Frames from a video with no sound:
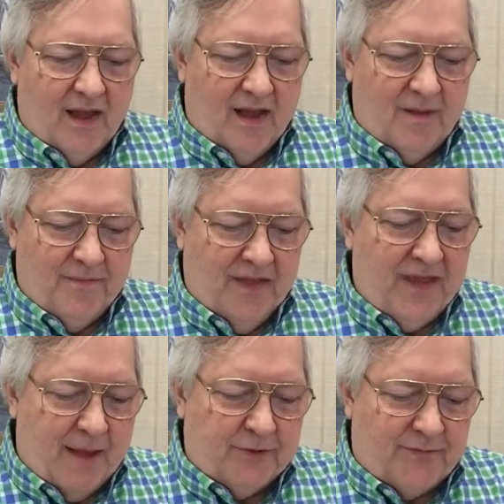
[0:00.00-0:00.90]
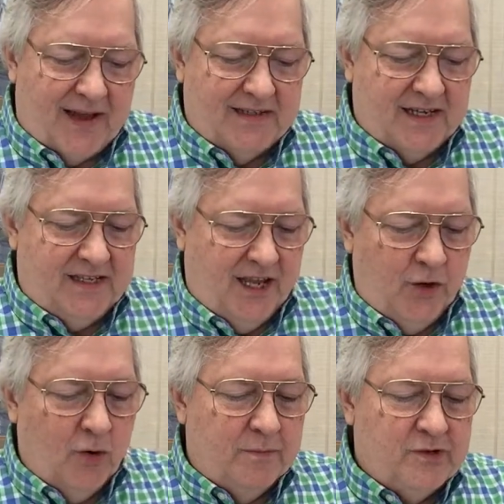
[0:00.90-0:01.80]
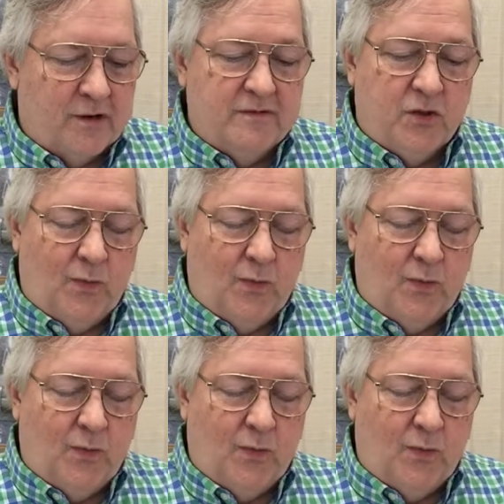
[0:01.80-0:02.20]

Um, in the Amplified it says, he who observes the